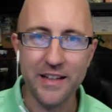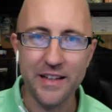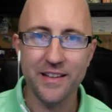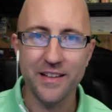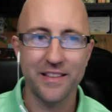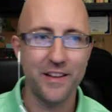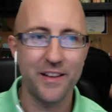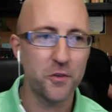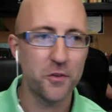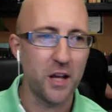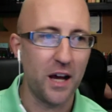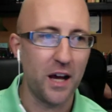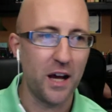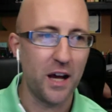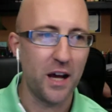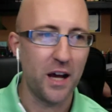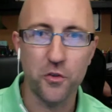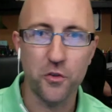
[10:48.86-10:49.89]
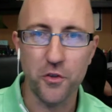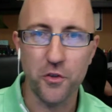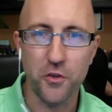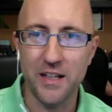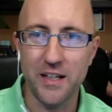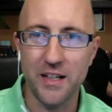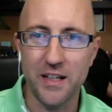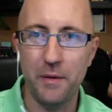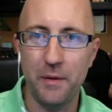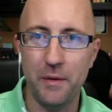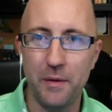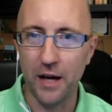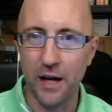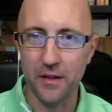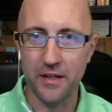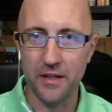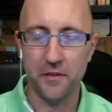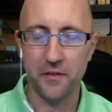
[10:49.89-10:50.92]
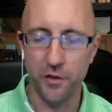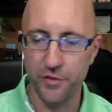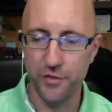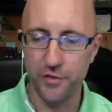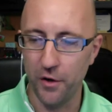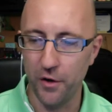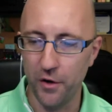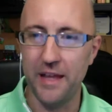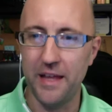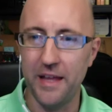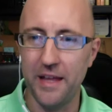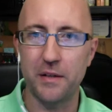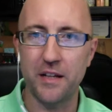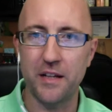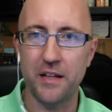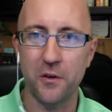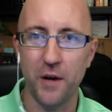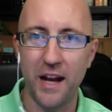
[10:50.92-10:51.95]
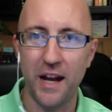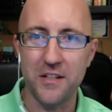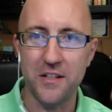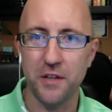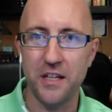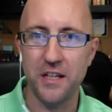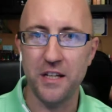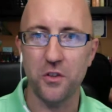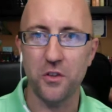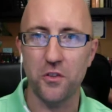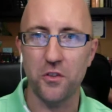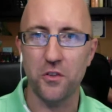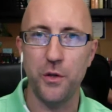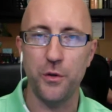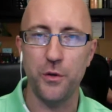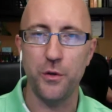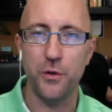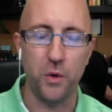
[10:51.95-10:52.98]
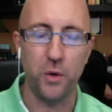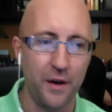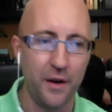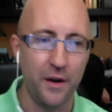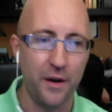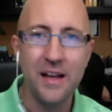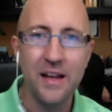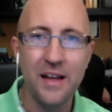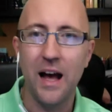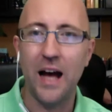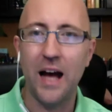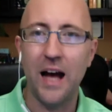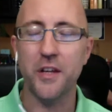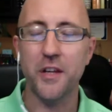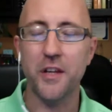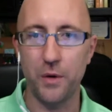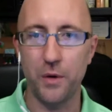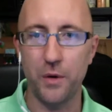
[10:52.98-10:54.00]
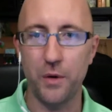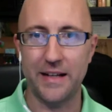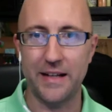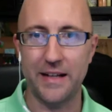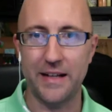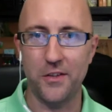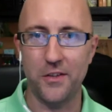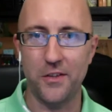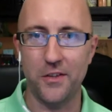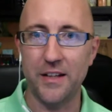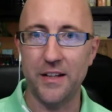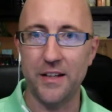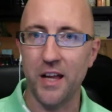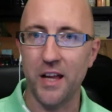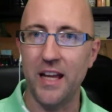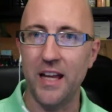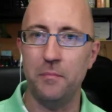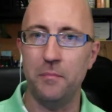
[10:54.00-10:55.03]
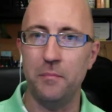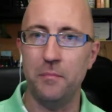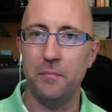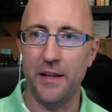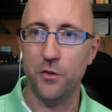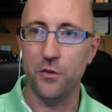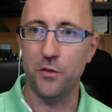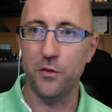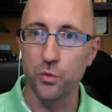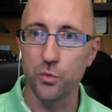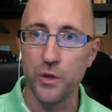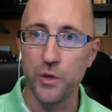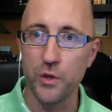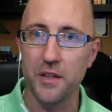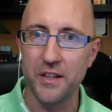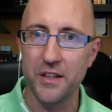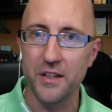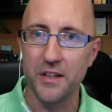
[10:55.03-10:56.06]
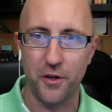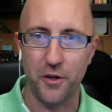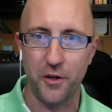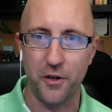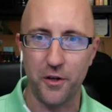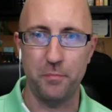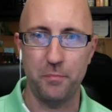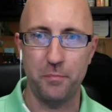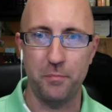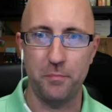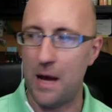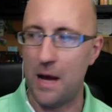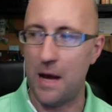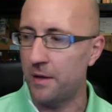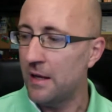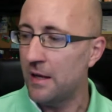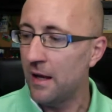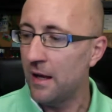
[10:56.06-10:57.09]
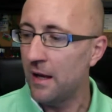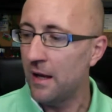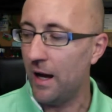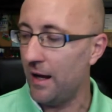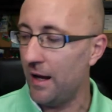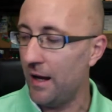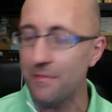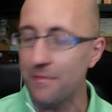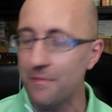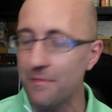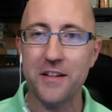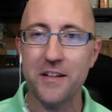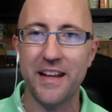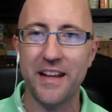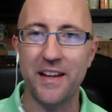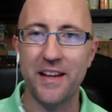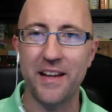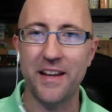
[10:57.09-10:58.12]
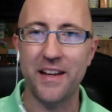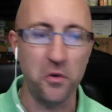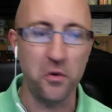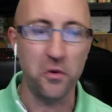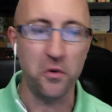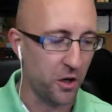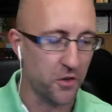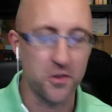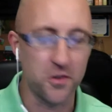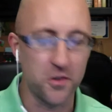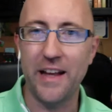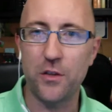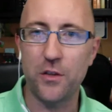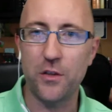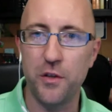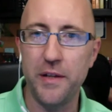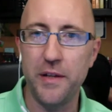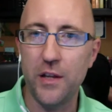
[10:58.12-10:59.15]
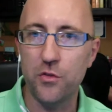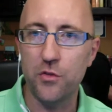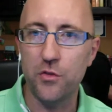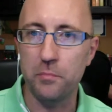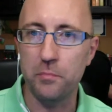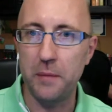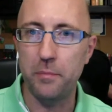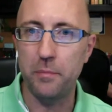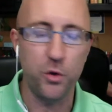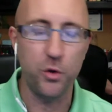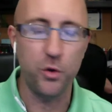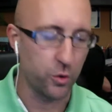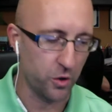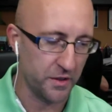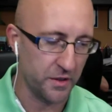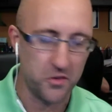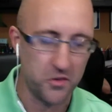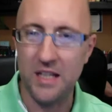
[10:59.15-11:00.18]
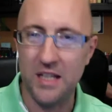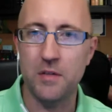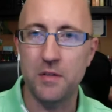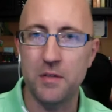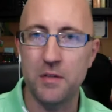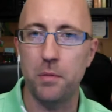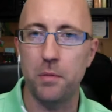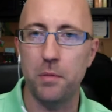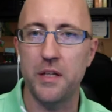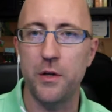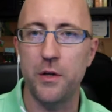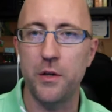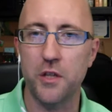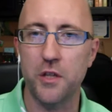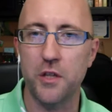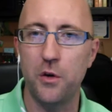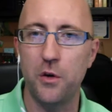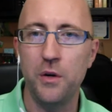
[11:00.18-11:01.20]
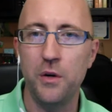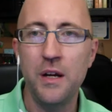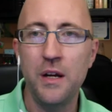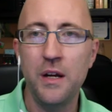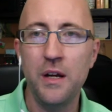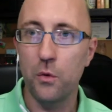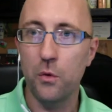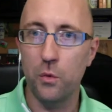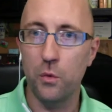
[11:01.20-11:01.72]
There's Holly. Just talking about you, Holly. I don't know if you heard that, but congratulations to you as well. I'll tell you what, guys. The excitement is really starting to pop. I'm actually getting phone calls the last few days from people who were on the team a couple of years ago, ready to